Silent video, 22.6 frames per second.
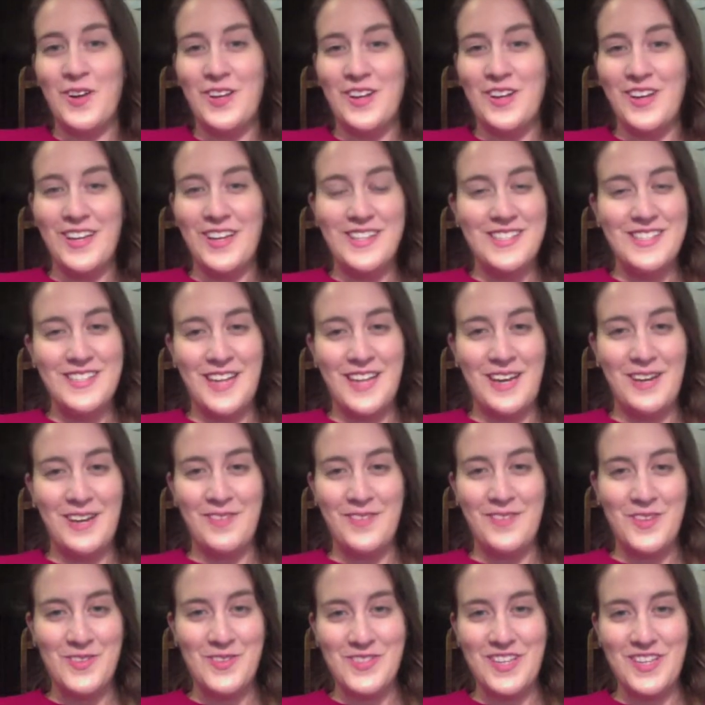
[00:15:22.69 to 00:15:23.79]
instead
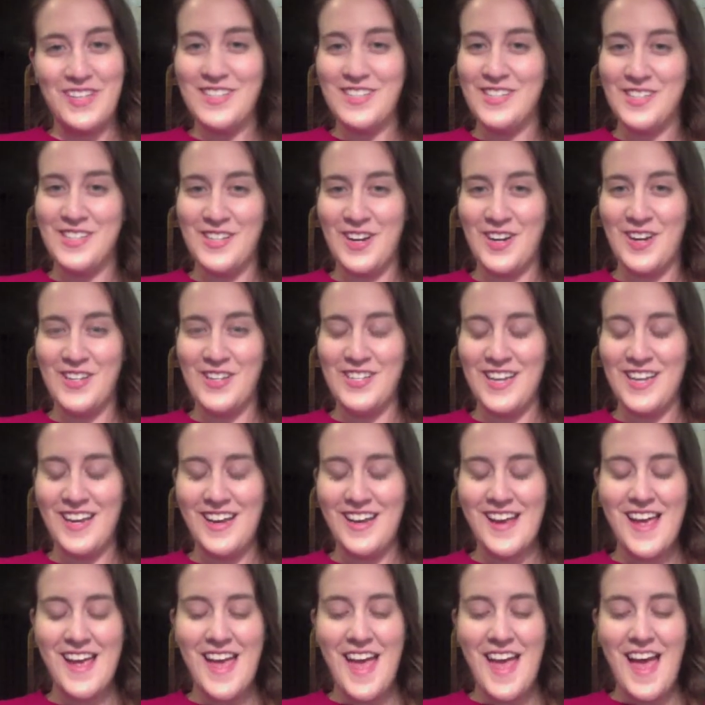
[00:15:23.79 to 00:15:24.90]
of using detergent.
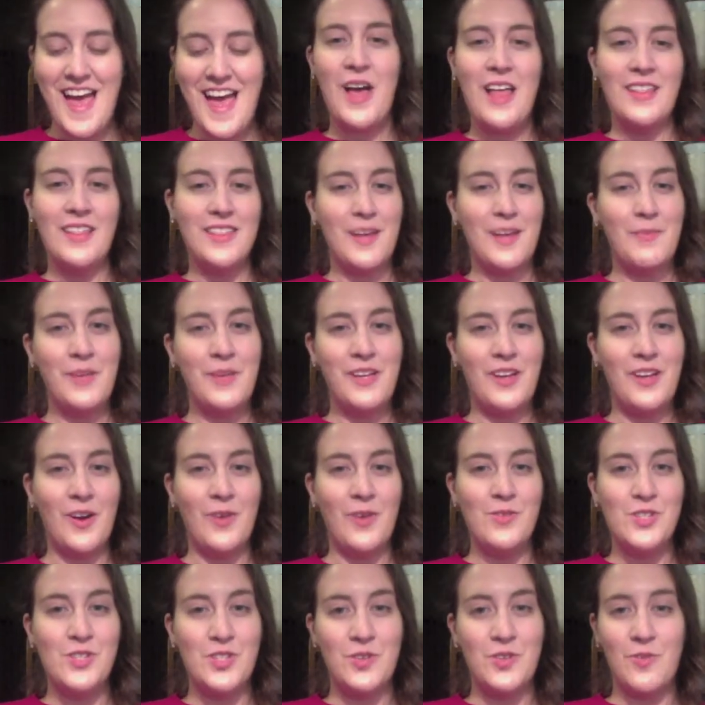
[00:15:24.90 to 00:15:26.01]
Let me know,
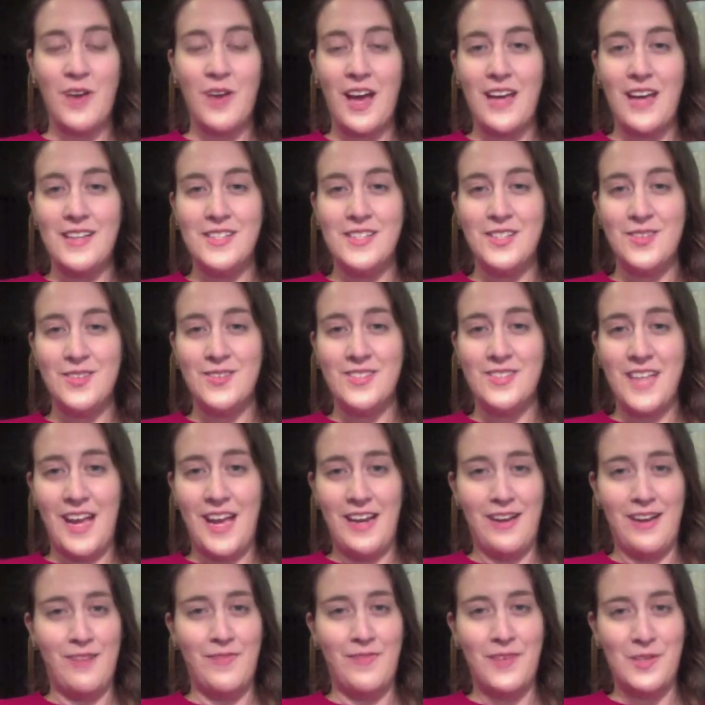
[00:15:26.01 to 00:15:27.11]
do you guys use
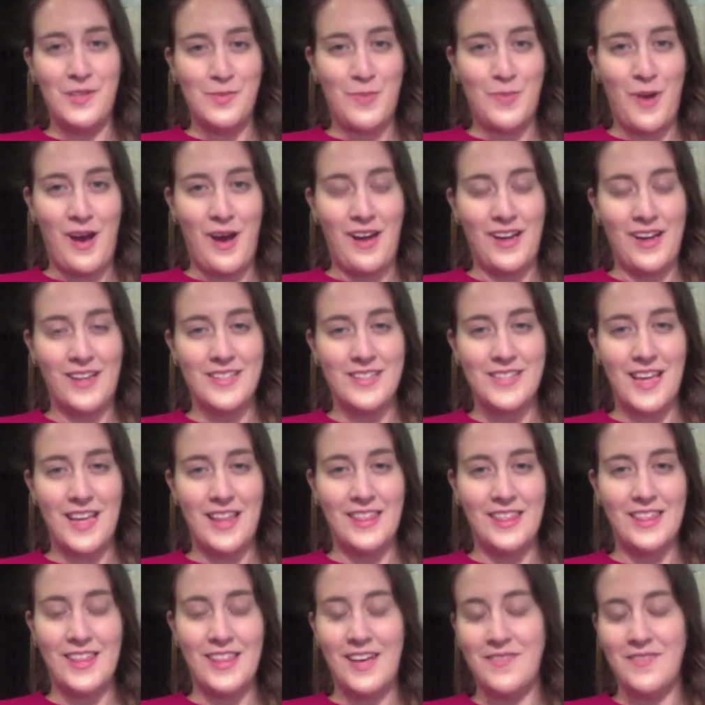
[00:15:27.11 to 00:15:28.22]
any of these products? I'd
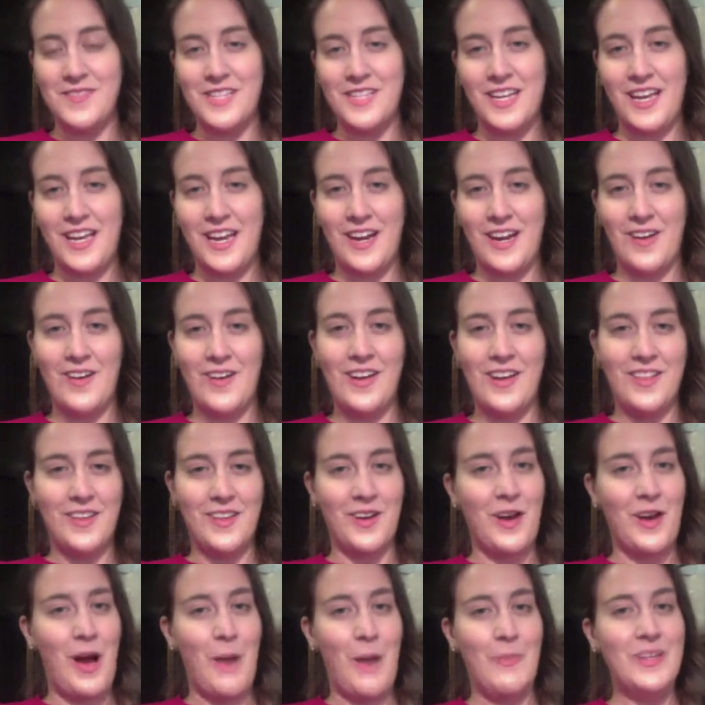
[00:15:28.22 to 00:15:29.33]
love to hear in the
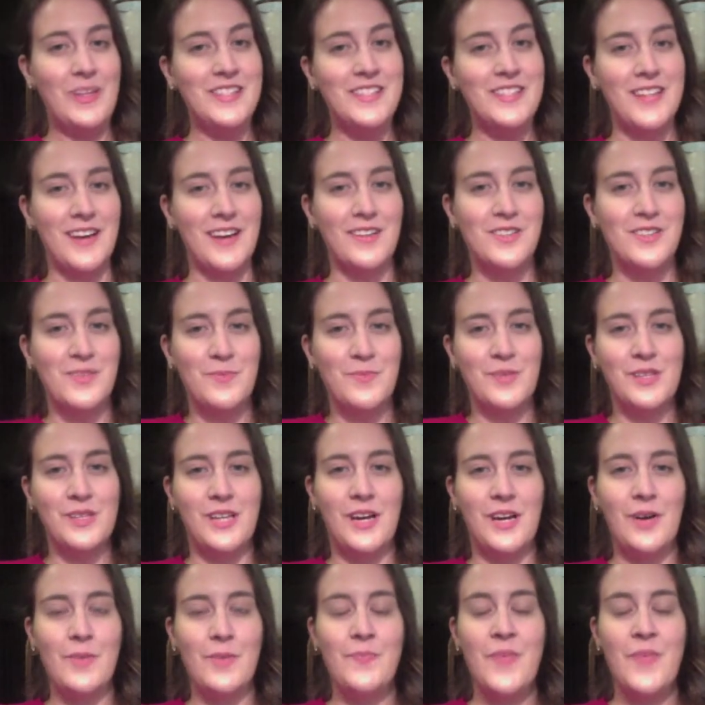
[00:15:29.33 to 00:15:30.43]
comments section
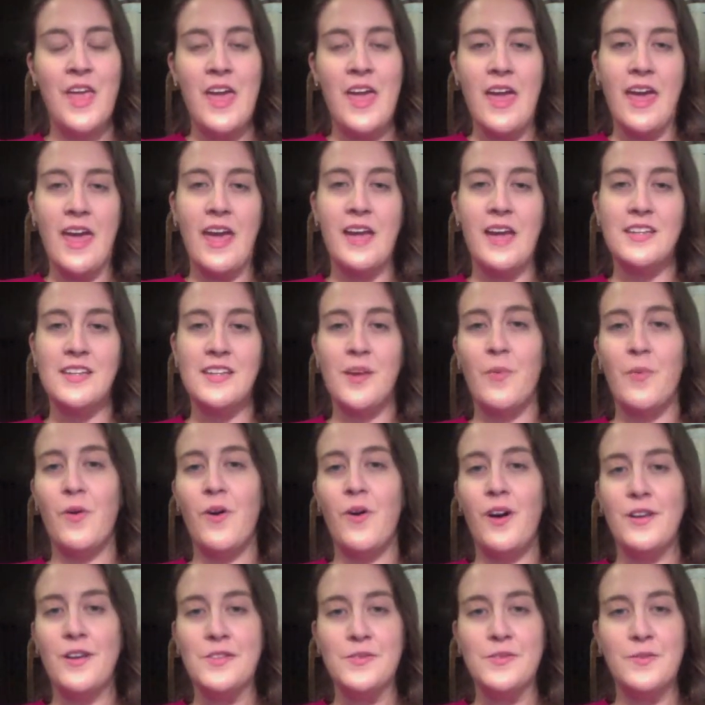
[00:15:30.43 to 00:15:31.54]
below. And I will
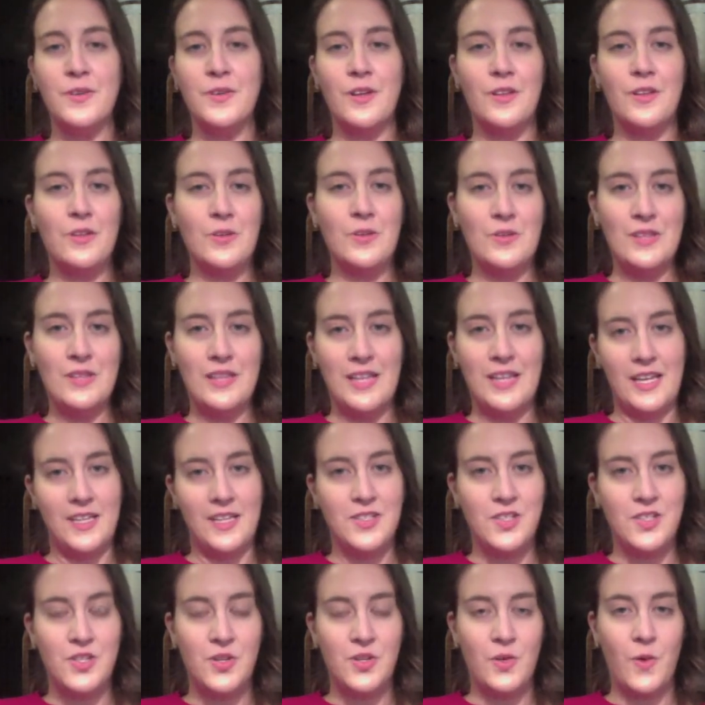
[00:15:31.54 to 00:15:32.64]
also include links
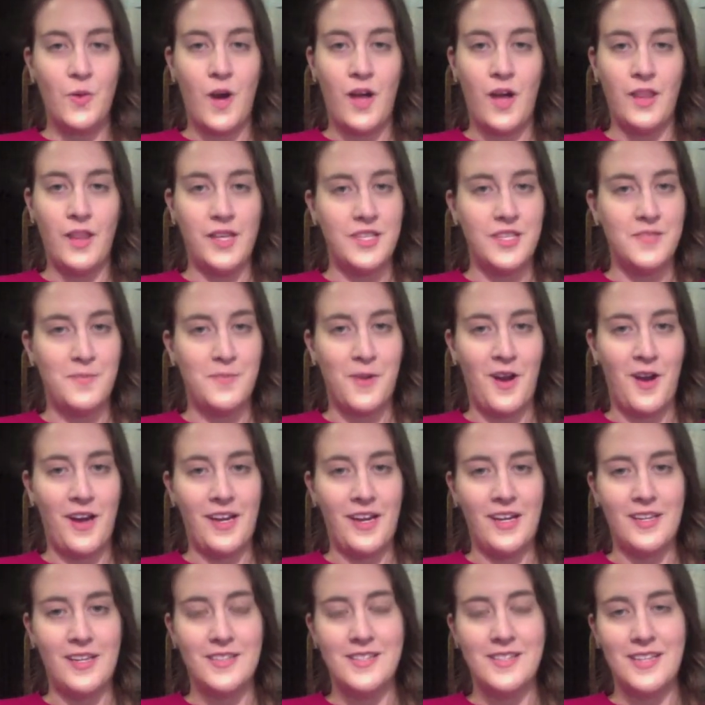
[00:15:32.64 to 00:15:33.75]
to all these
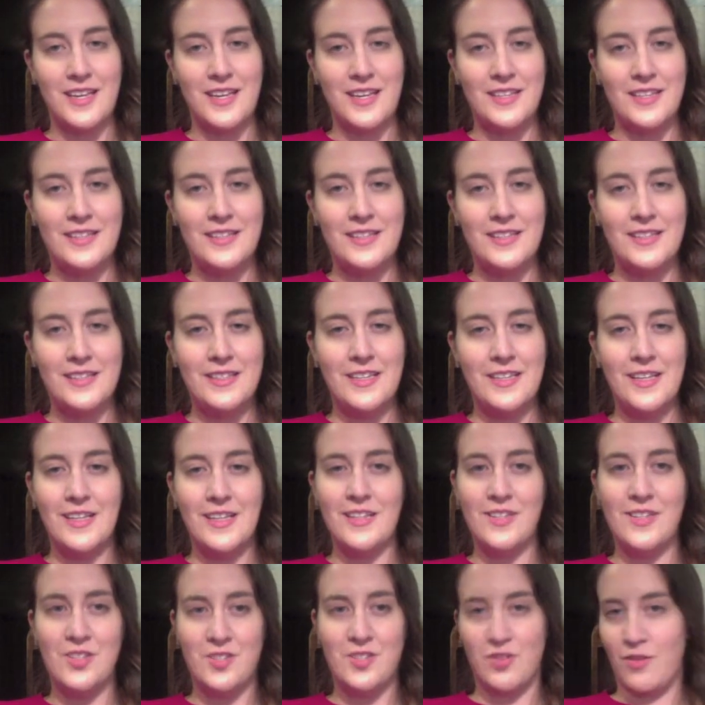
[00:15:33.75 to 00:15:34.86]
products in the
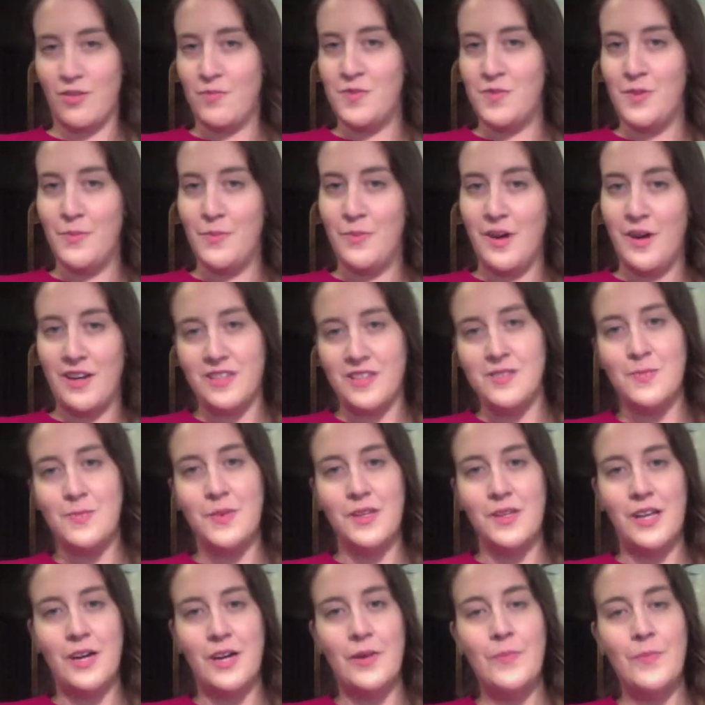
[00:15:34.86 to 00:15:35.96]
description box
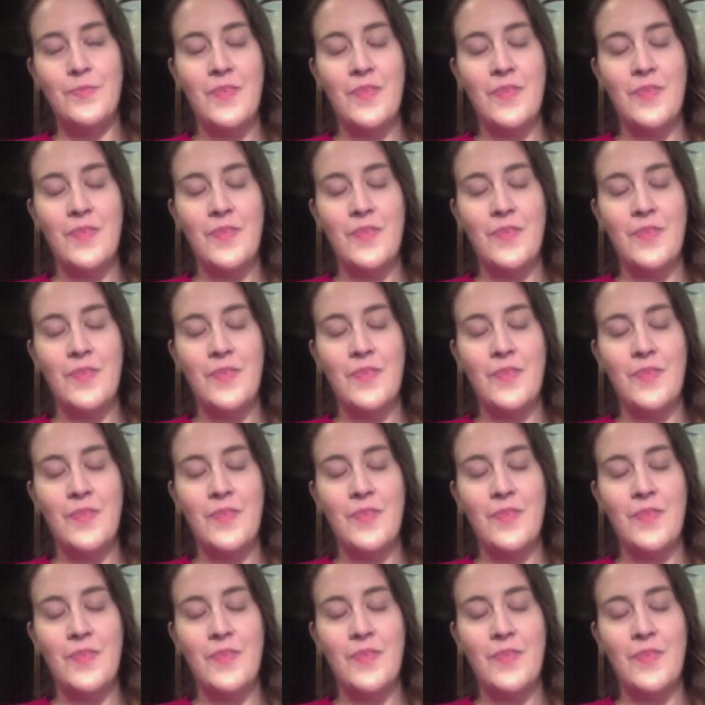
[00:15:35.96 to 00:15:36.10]
below.